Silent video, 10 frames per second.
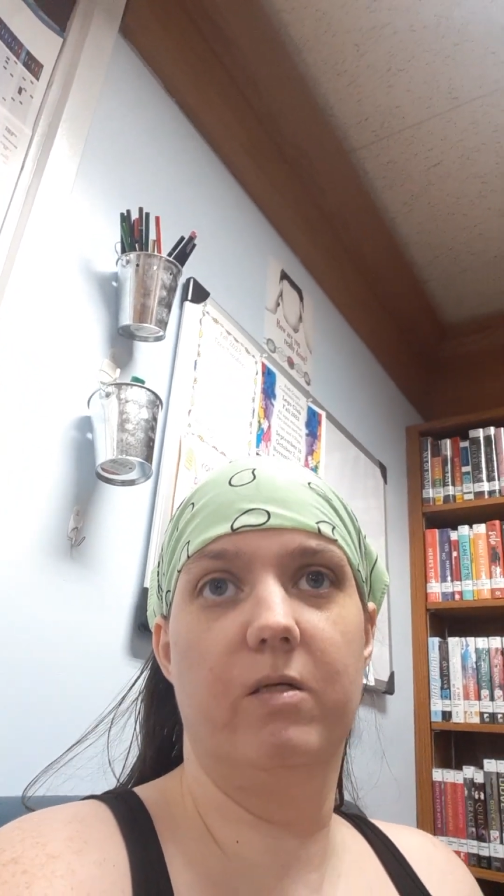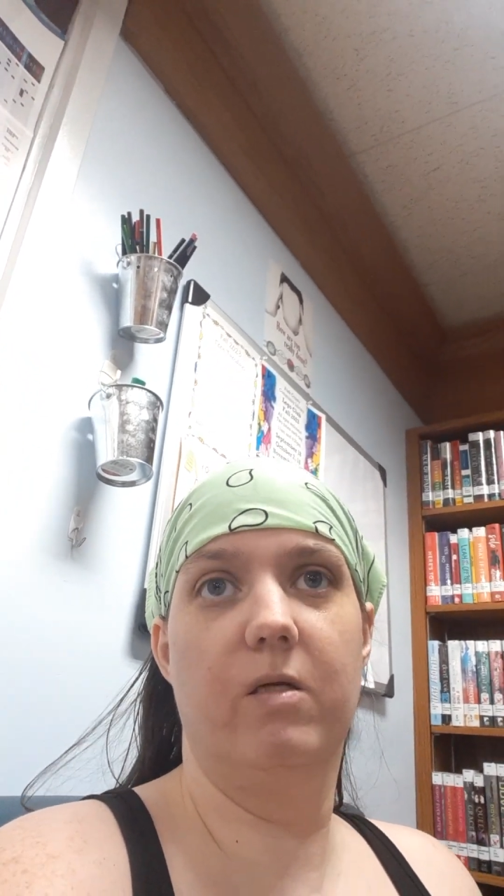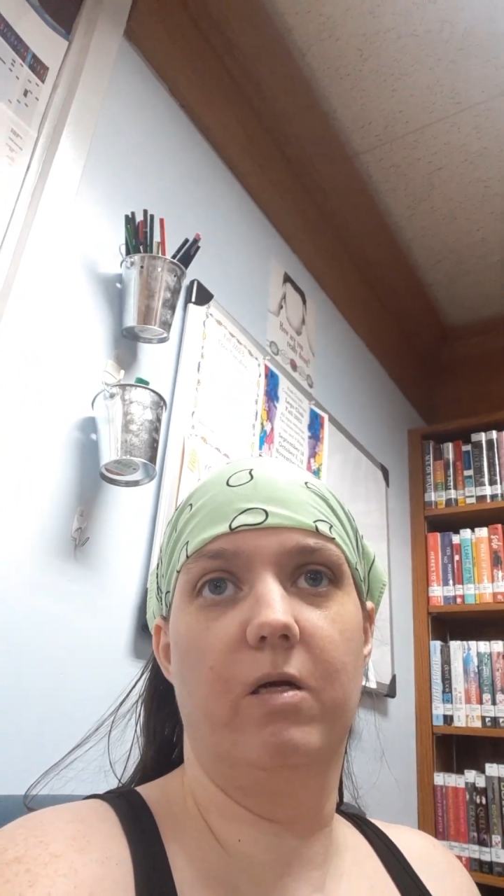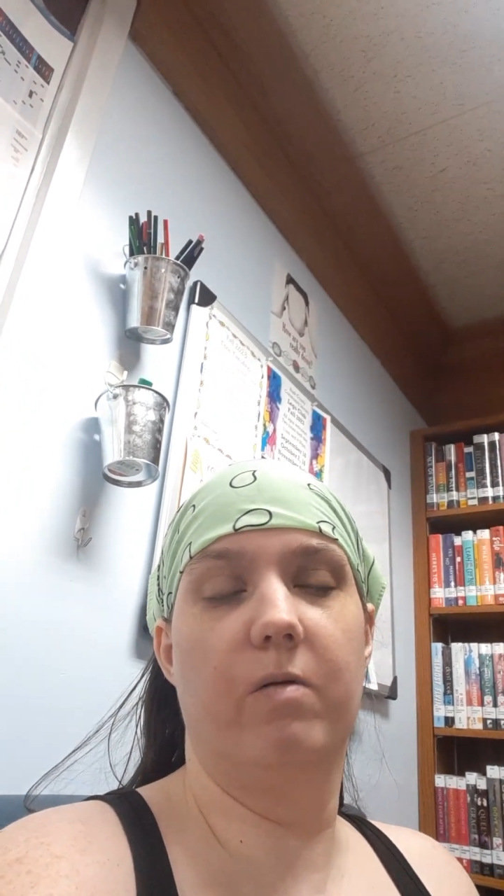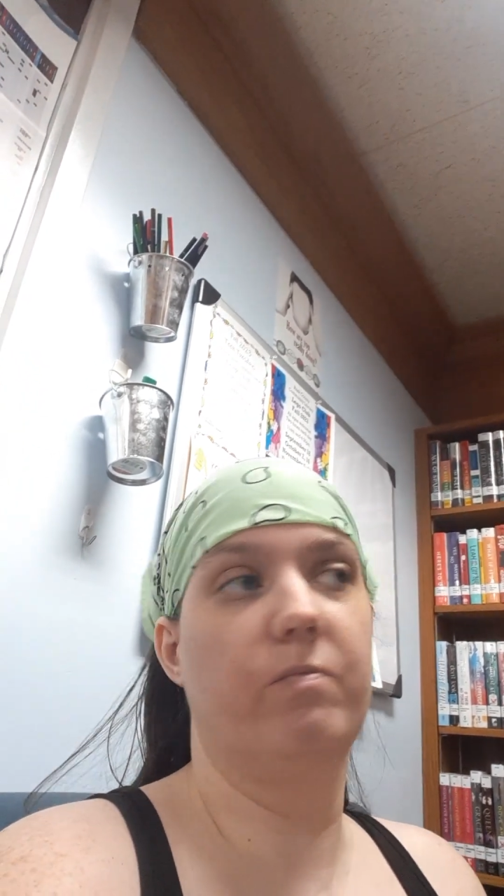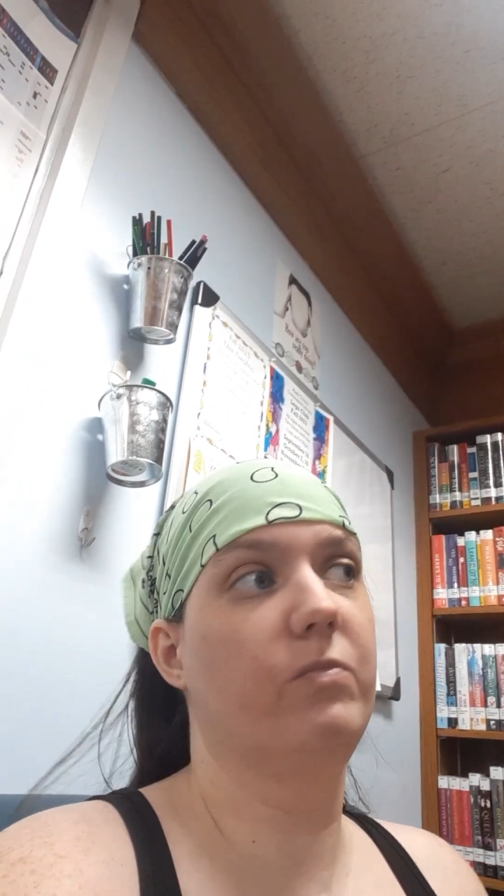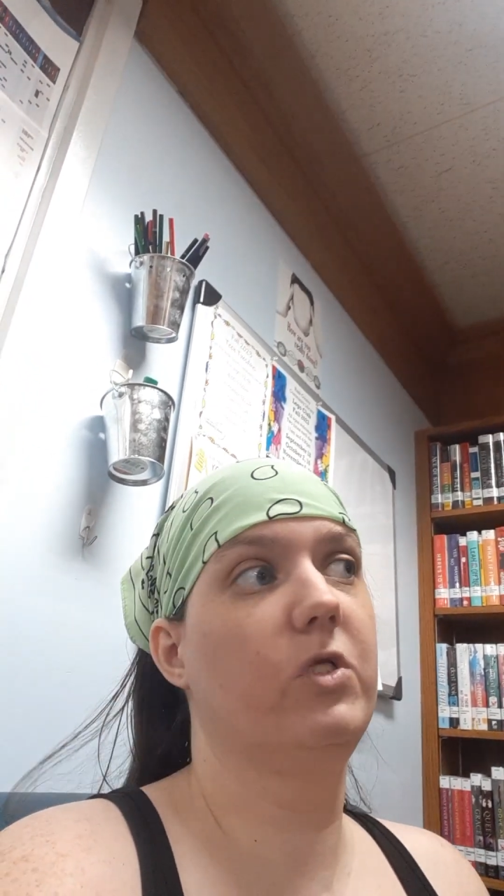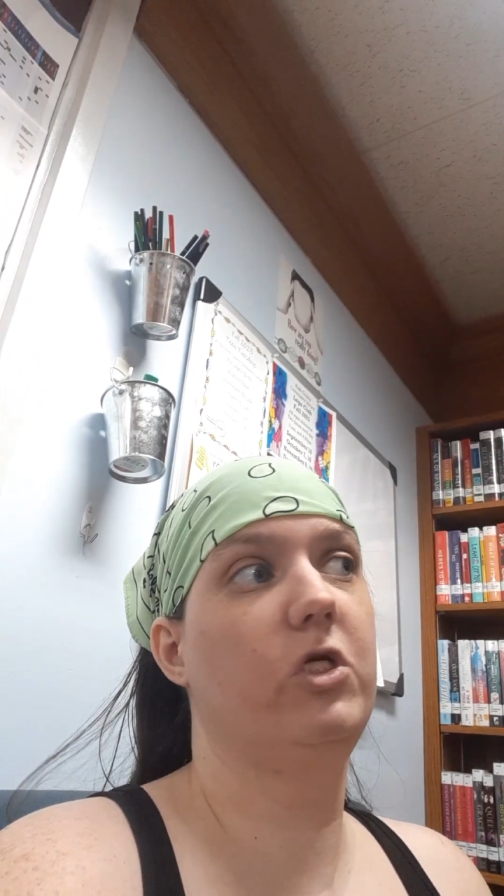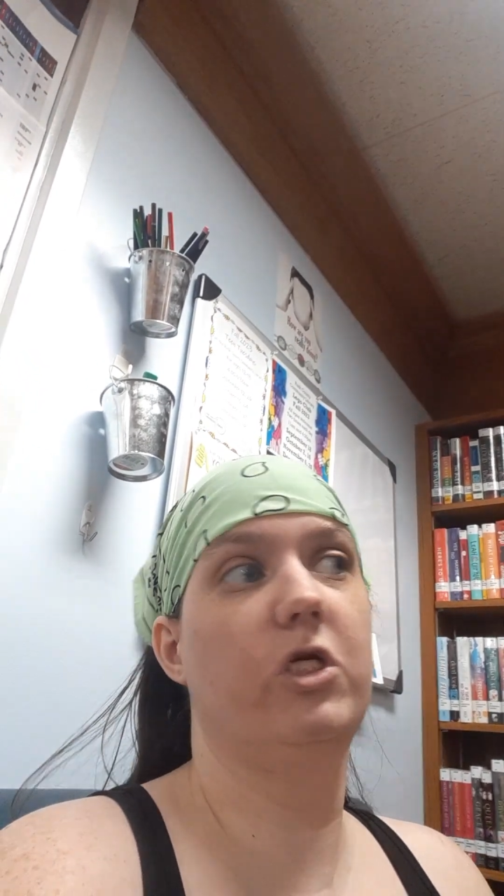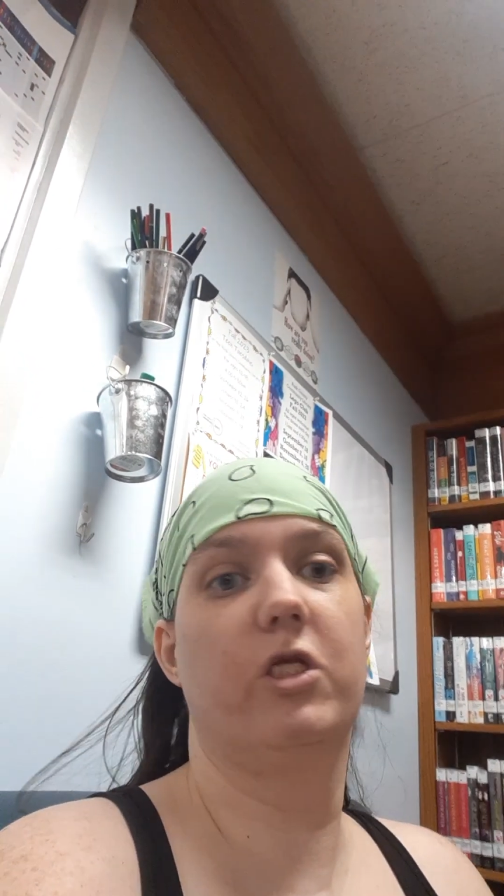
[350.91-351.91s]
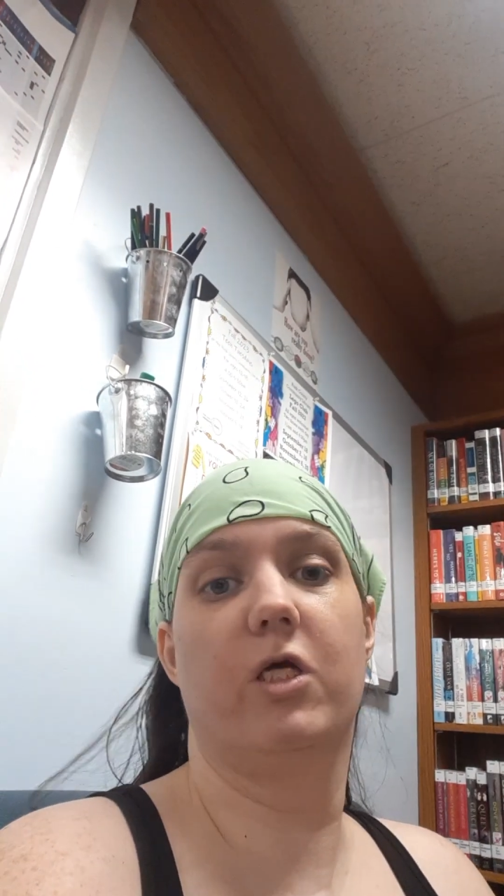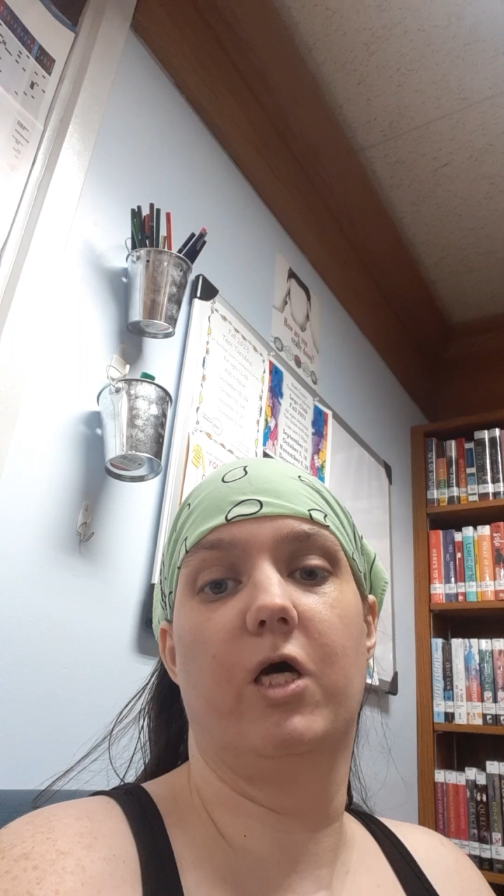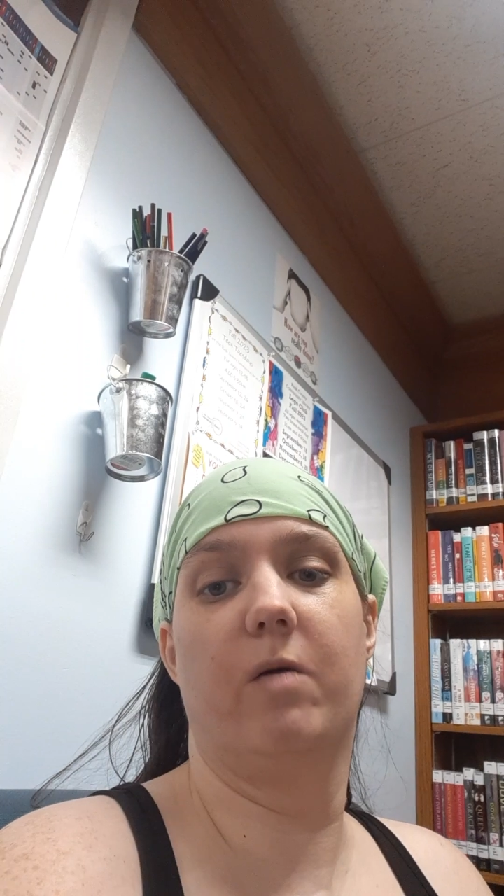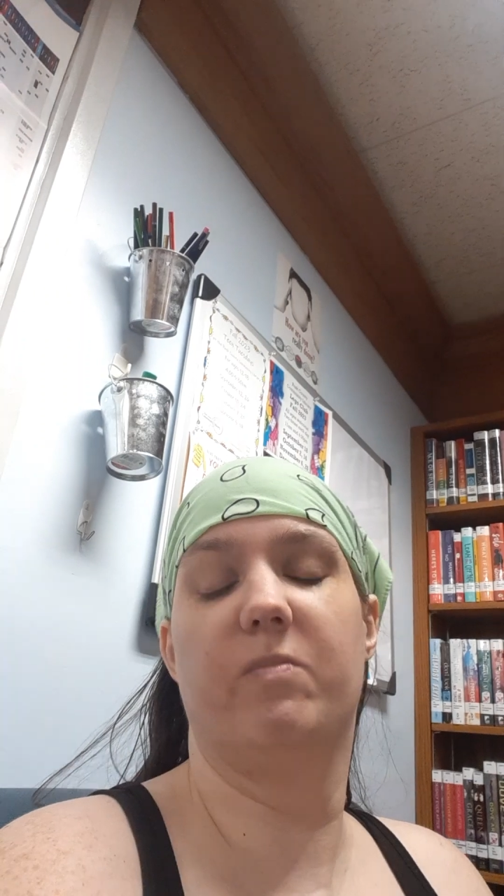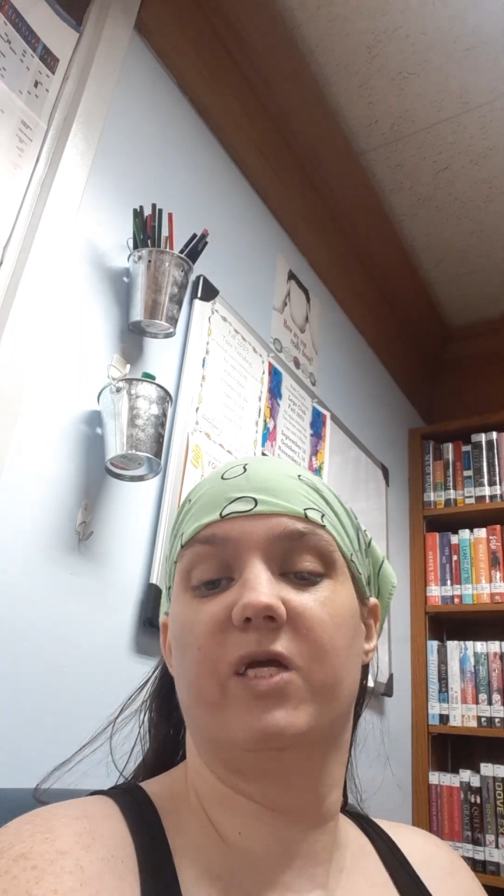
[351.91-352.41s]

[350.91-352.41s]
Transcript: Um, she's um,